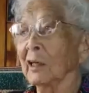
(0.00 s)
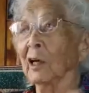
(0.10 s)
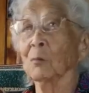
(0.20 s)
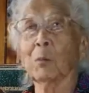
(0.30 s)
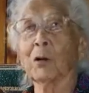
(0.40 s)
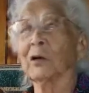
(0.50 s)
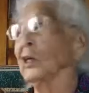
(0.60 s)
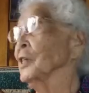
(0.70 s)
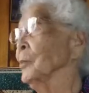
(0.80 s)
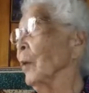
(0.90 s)
Like butter
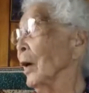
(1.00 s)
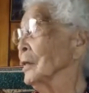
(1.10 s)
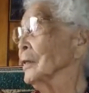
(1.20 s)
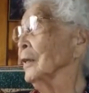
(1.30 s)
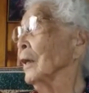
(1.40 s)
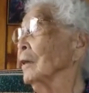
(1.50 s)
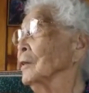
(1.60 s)
is masla,